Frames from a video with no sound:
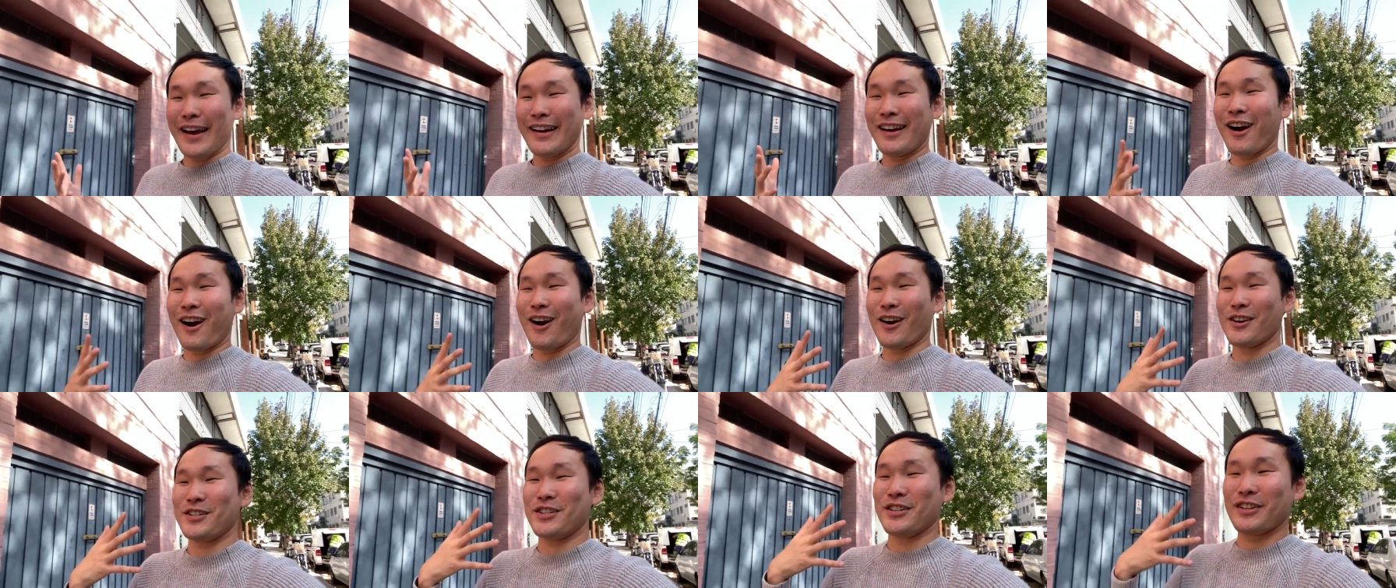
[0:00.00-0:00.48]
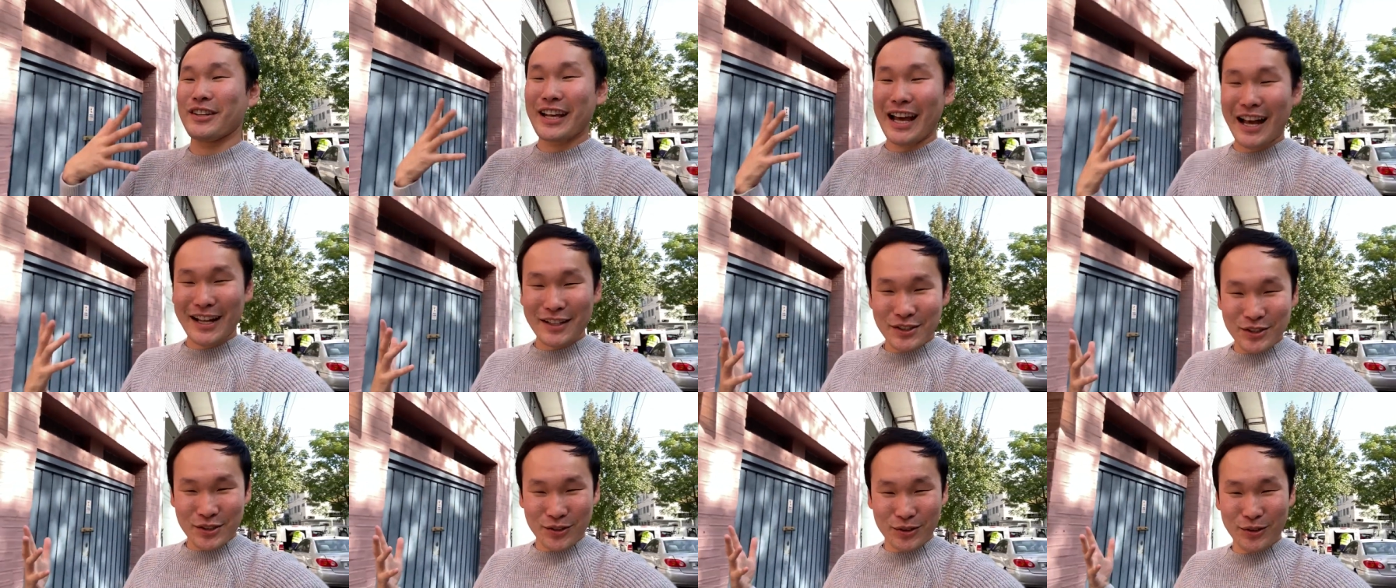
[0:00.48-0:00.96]
hard to get
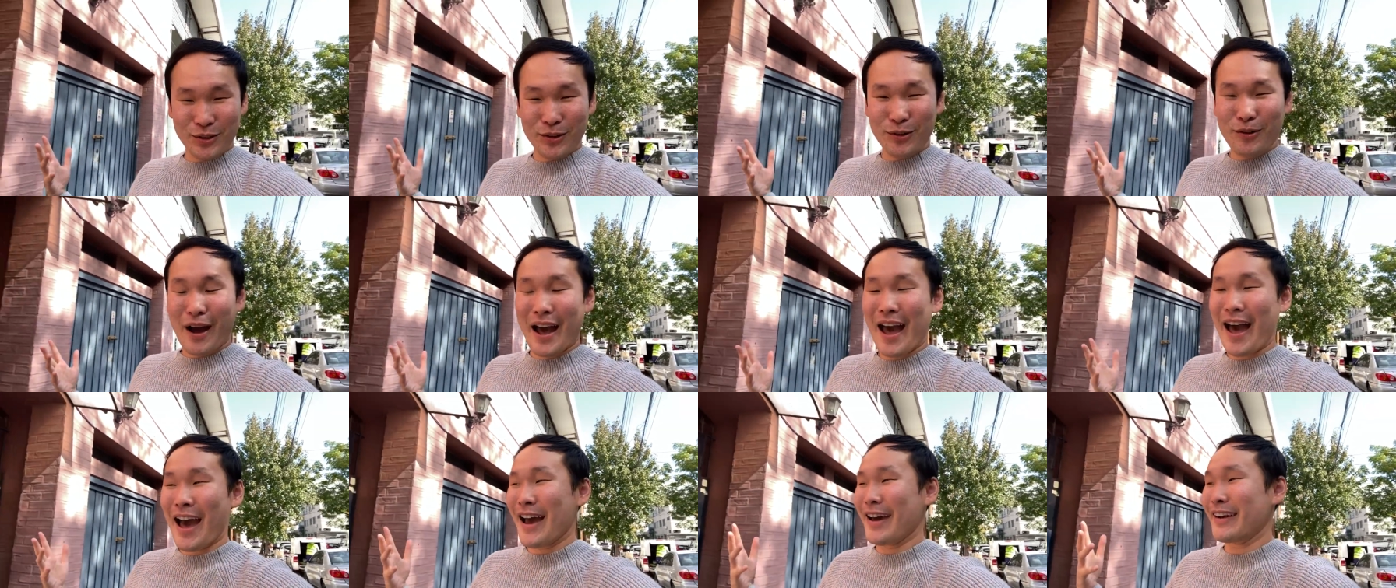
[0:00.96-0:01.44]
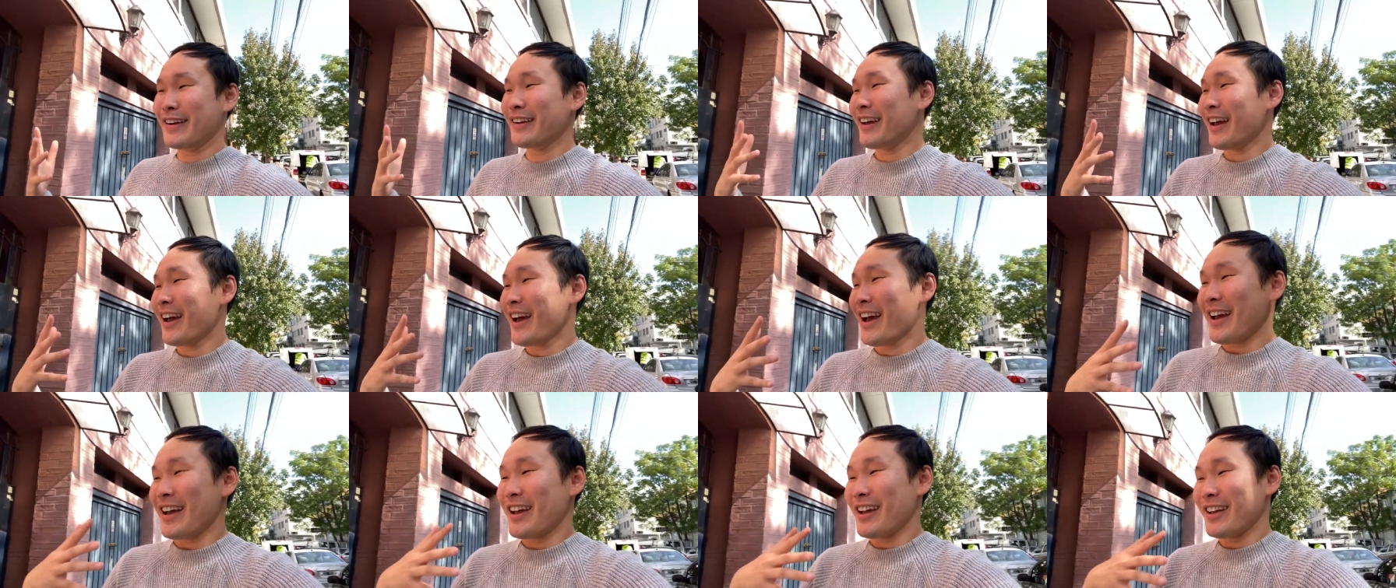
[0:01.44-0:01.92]
to and
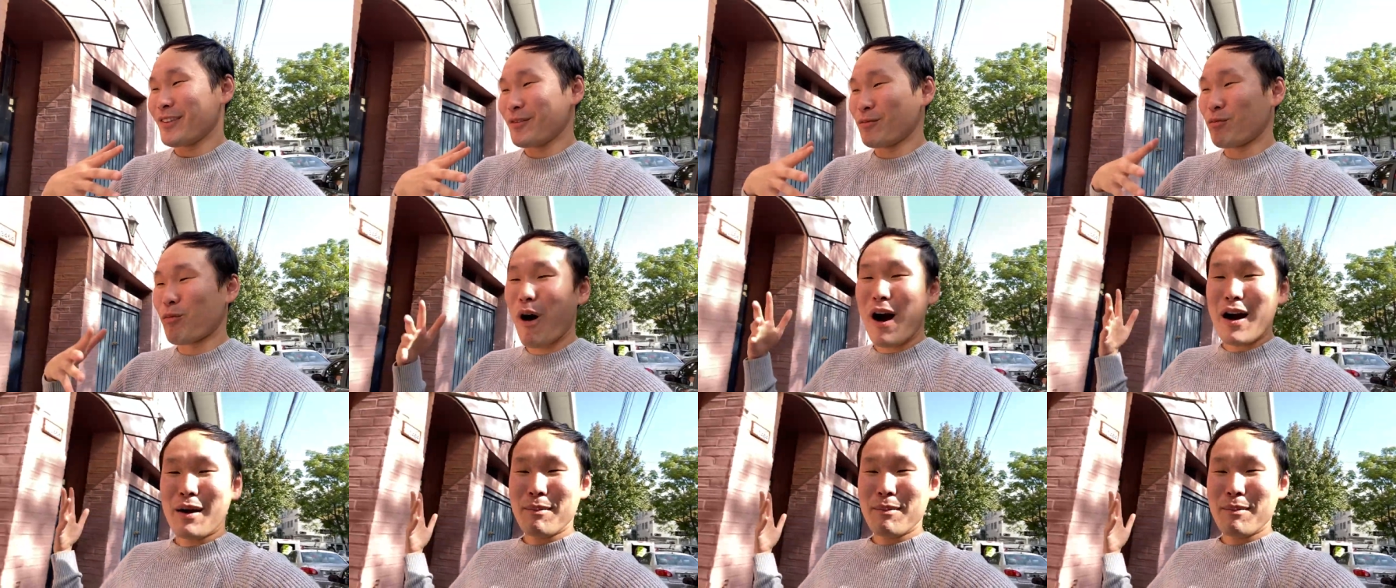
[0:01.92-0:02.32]
walk